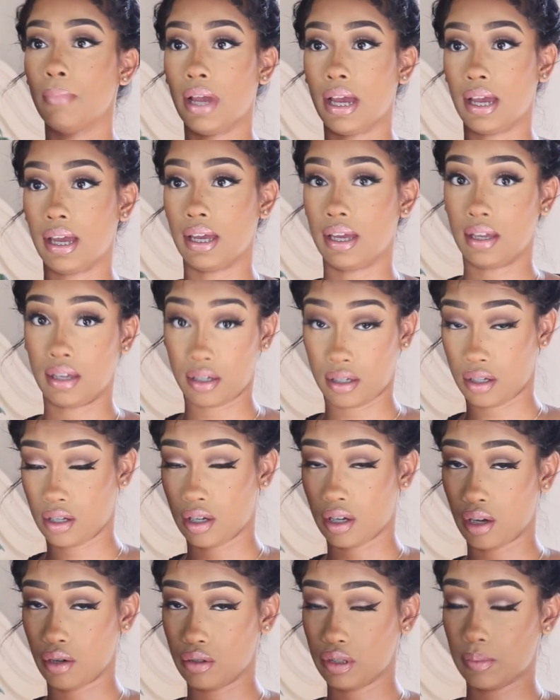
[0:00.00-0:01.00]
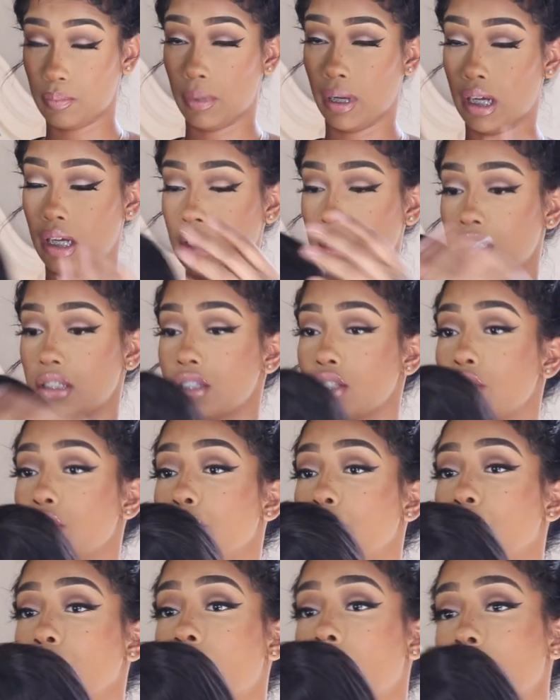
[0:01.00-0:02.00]
my Ghost Bonds
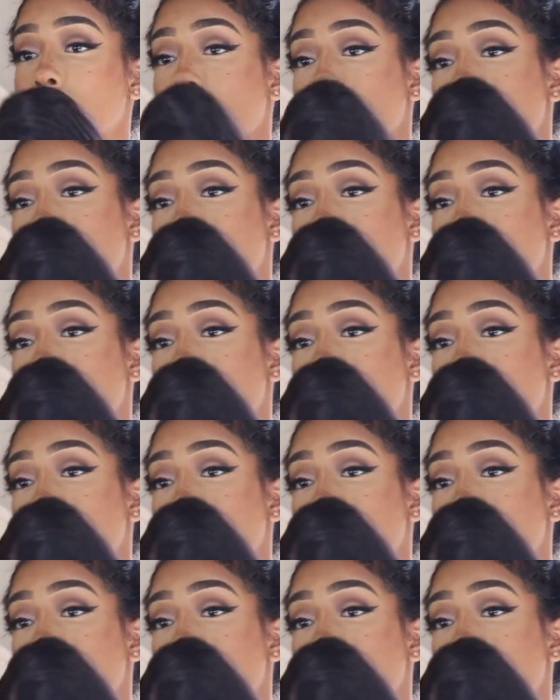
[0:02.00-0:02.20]
glue. I'm